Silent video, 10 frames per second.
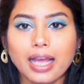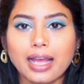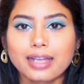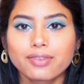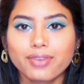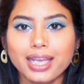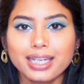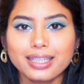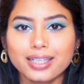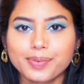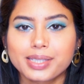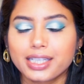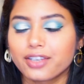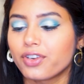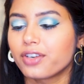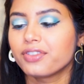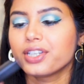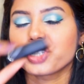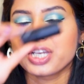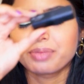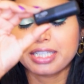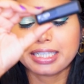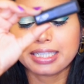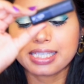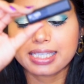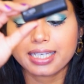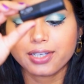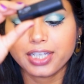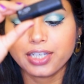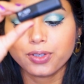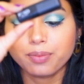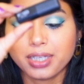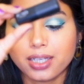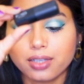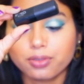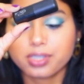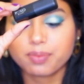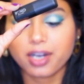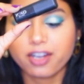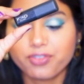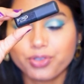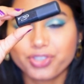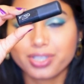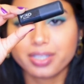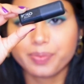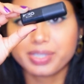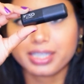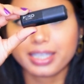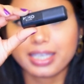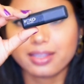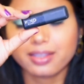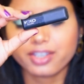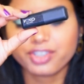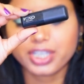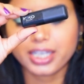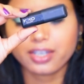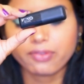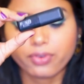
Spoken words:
And finally, the lipstick, for which I'm taking this KIKO Milano Smart Fusion lipstick in the shade